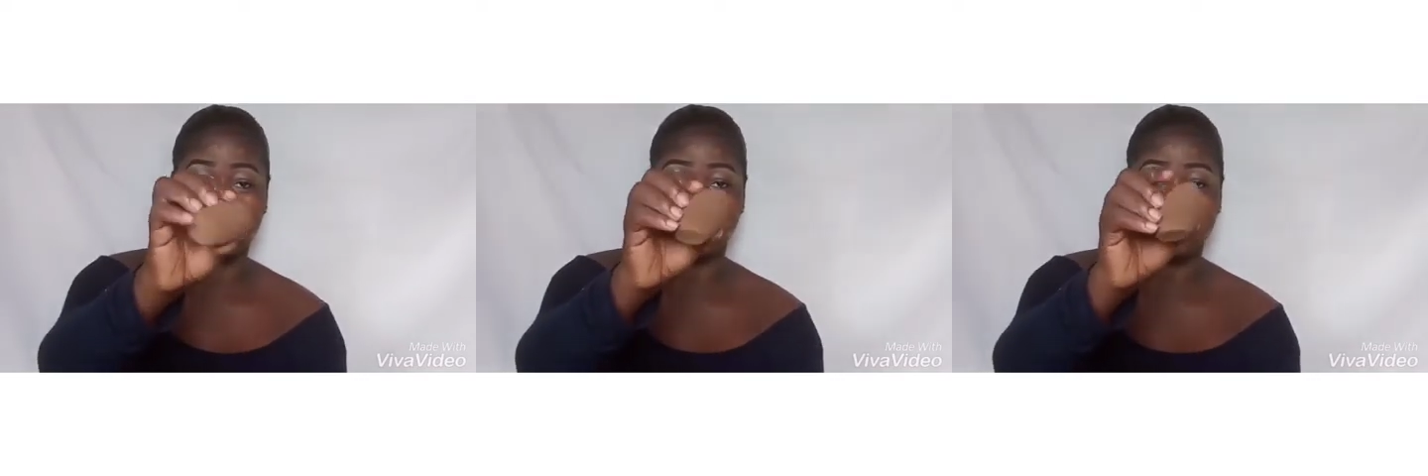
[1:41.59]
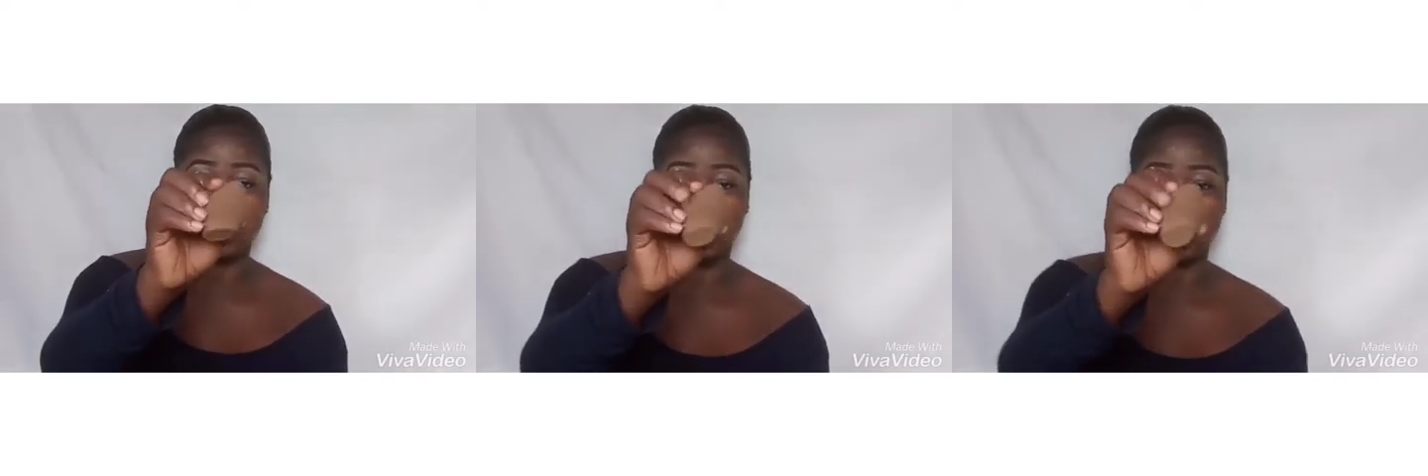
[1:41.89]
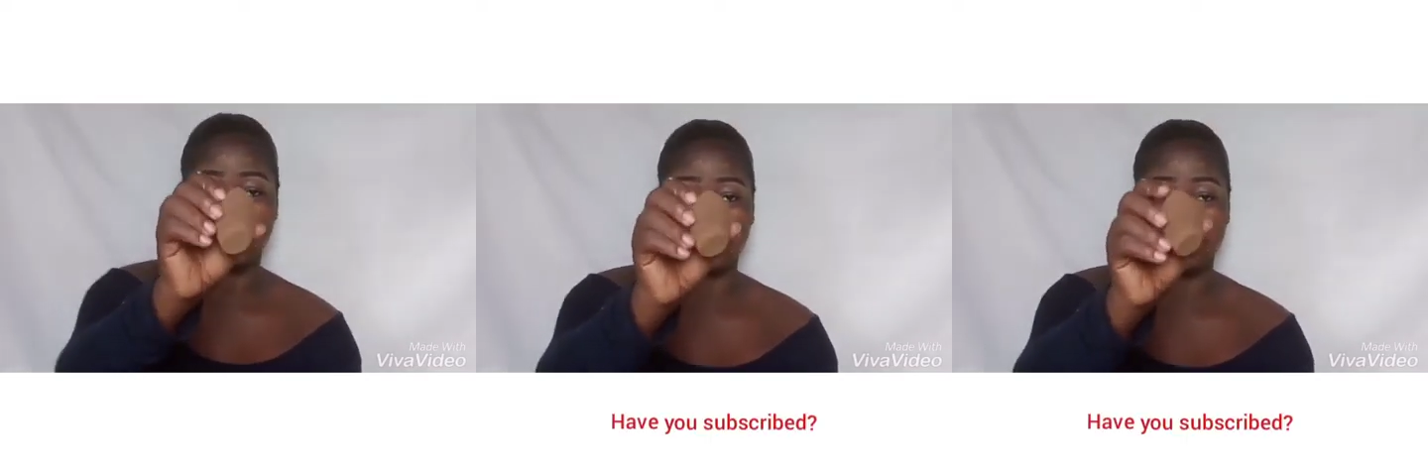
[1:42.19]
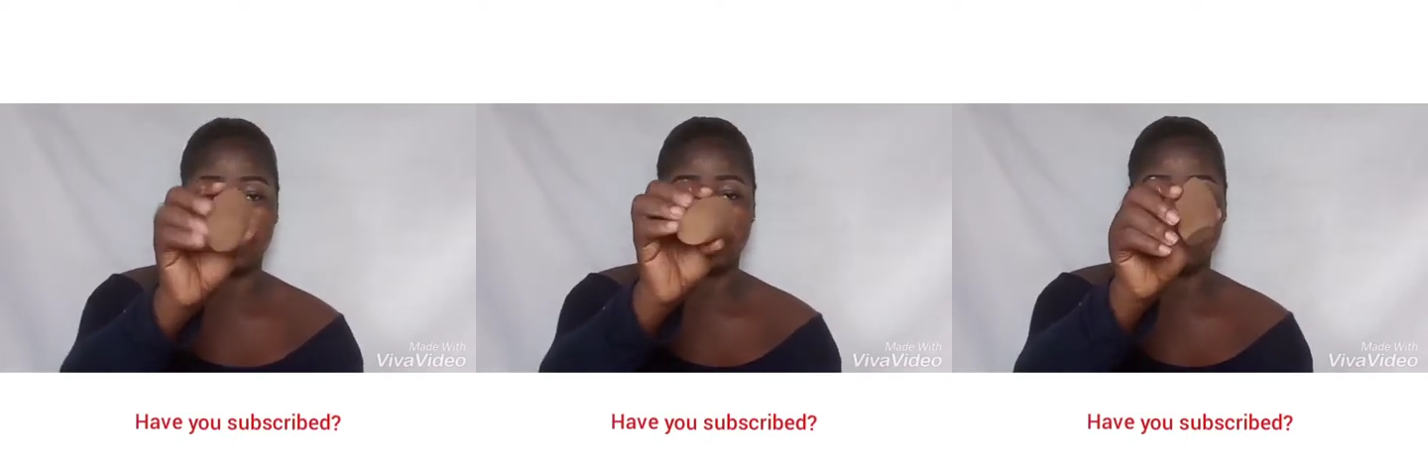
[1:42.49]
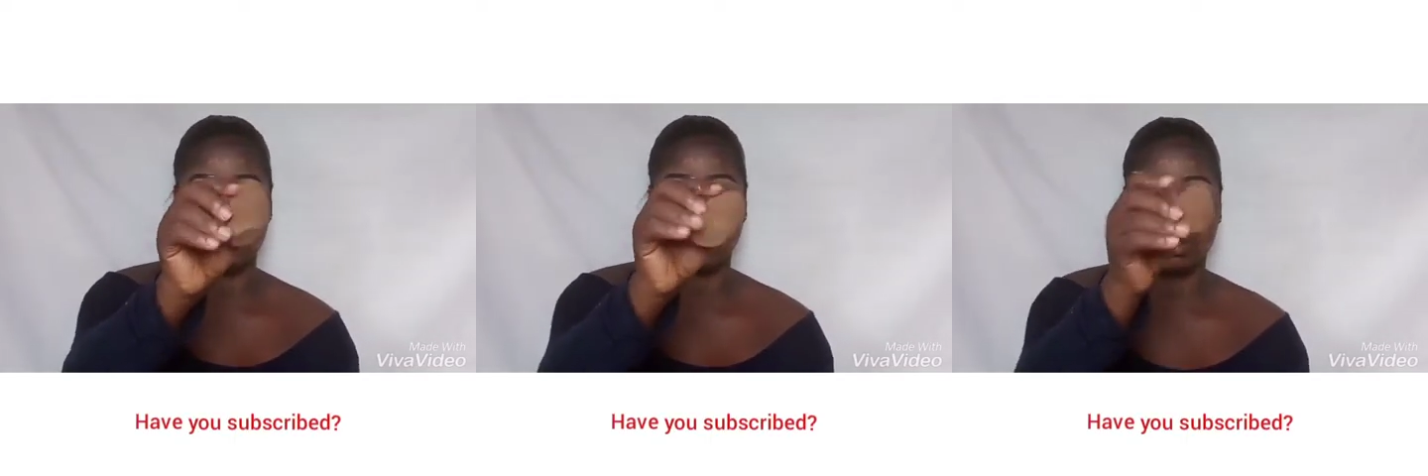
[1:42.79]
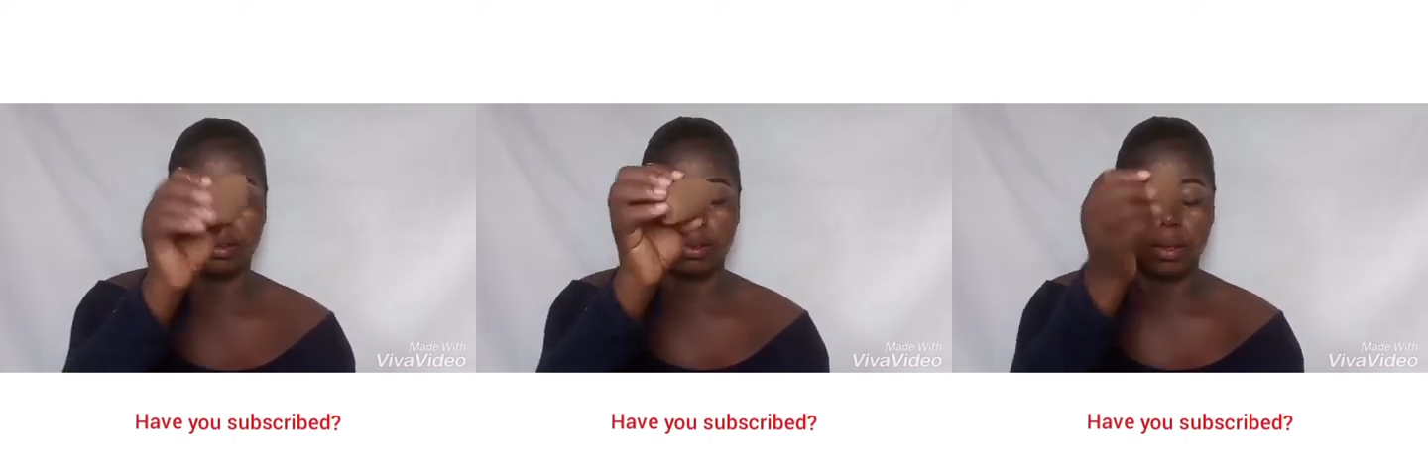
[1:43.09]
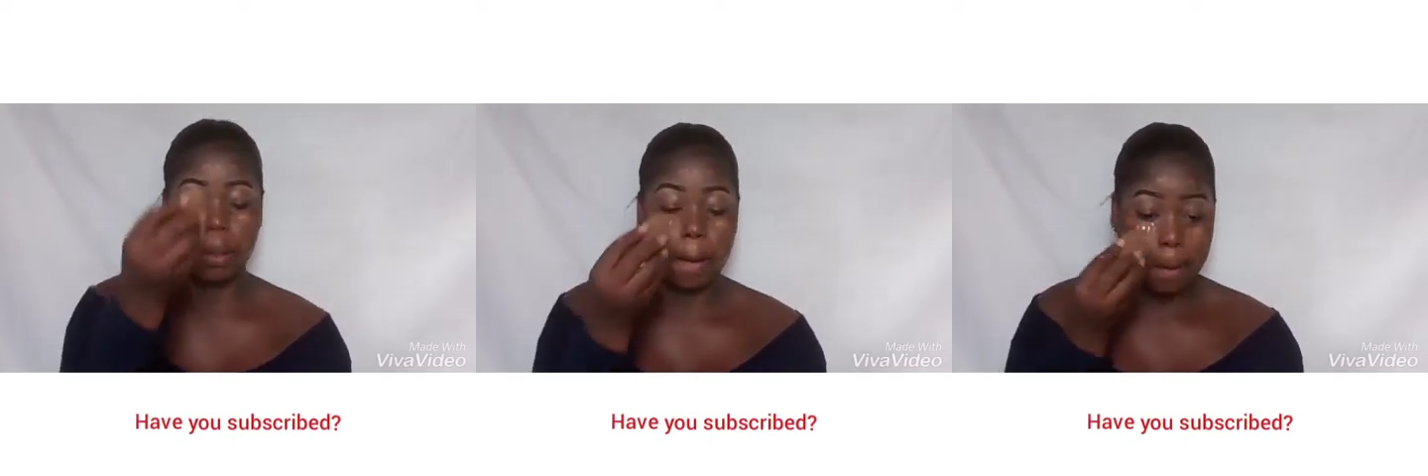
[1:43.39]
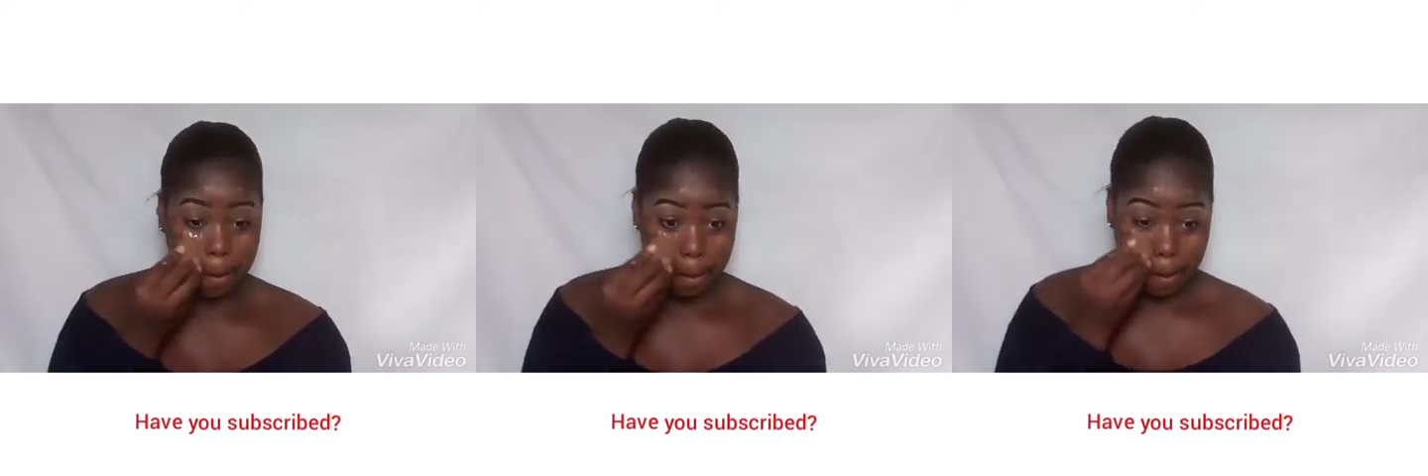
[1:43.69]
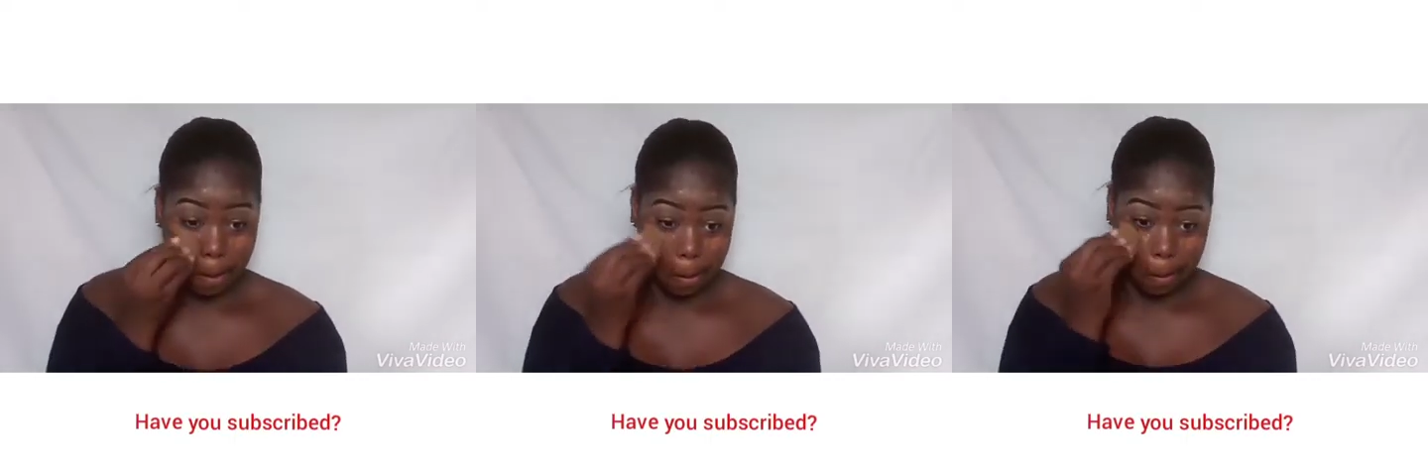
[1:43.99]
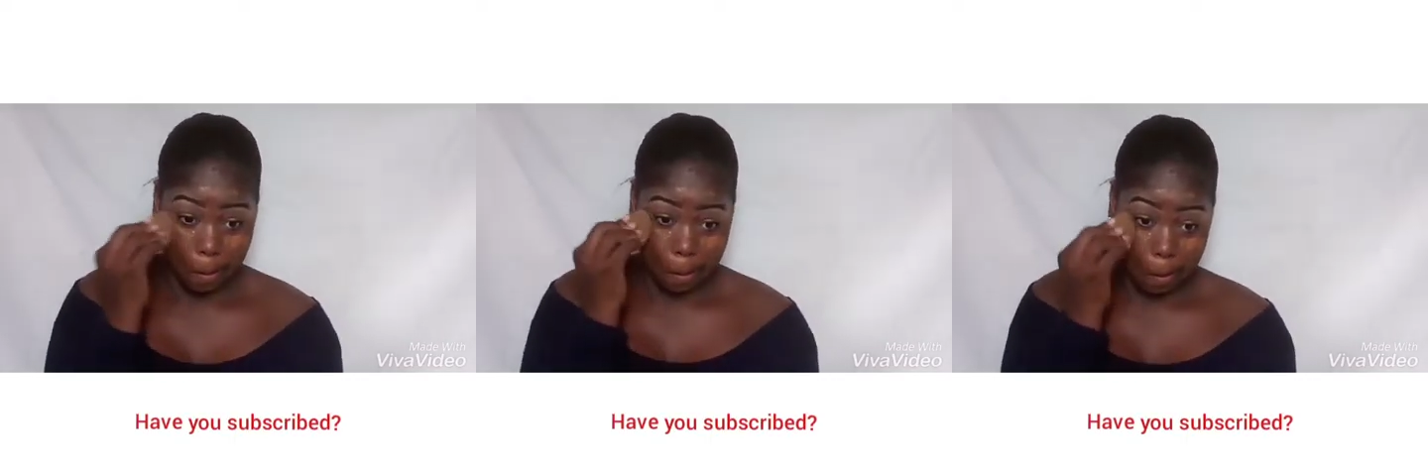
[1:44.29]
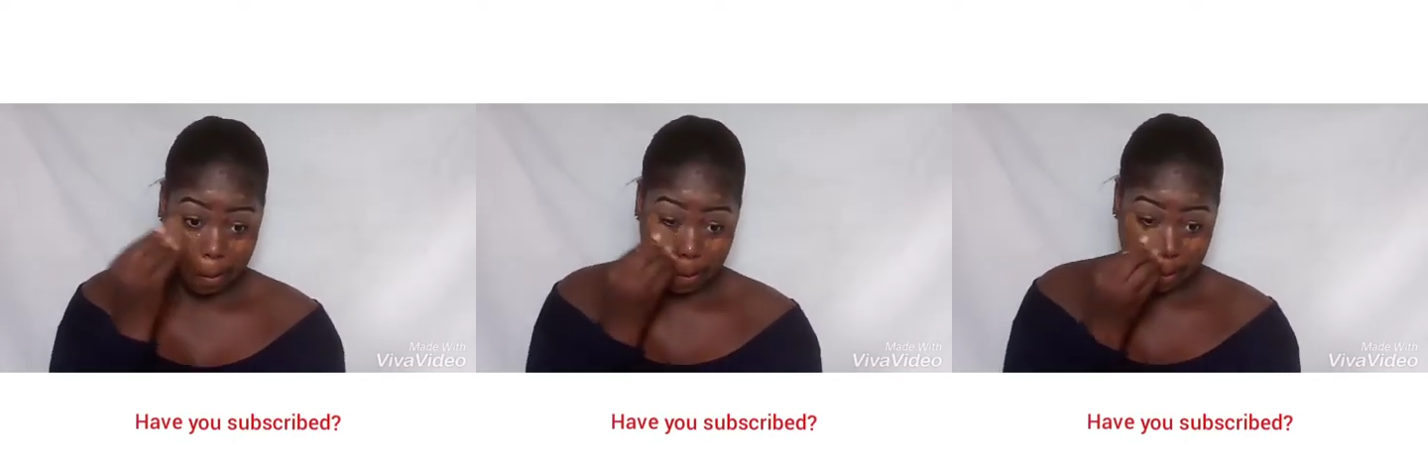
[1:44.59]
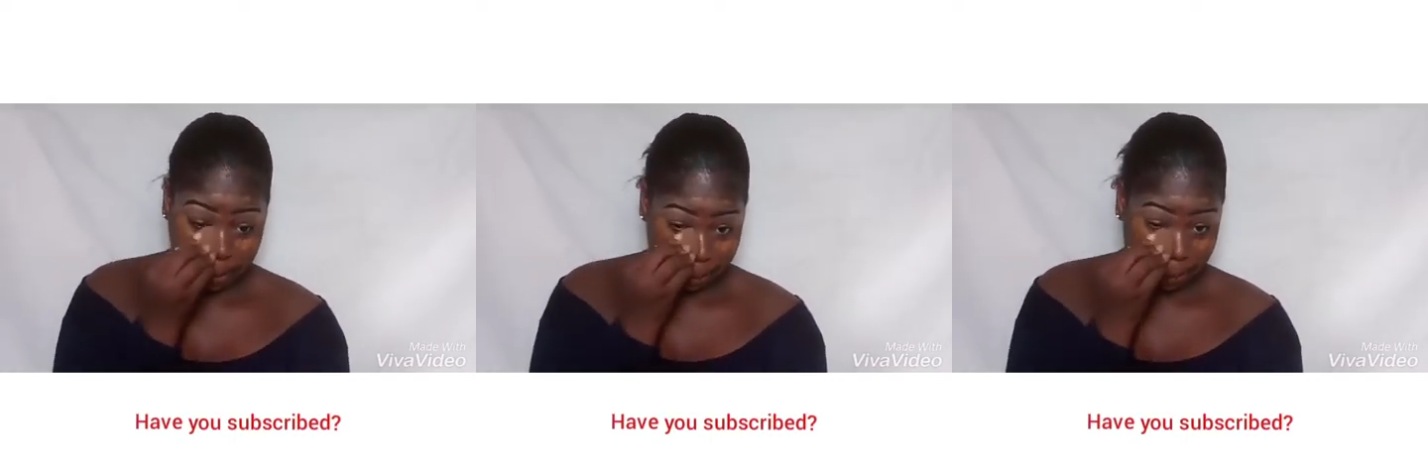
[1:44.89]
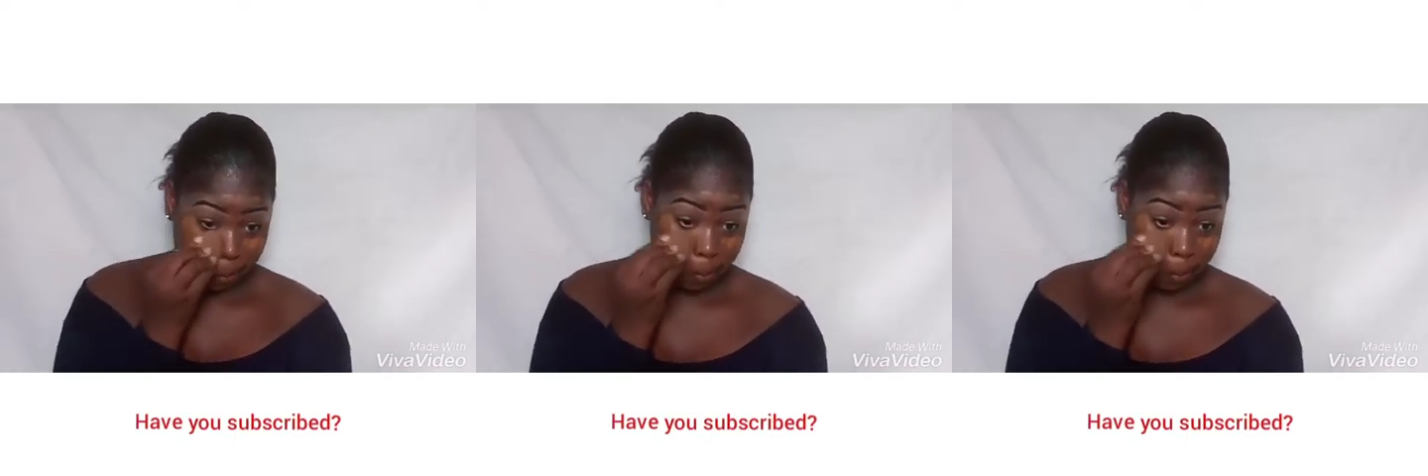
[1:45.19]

to blend everything into my face,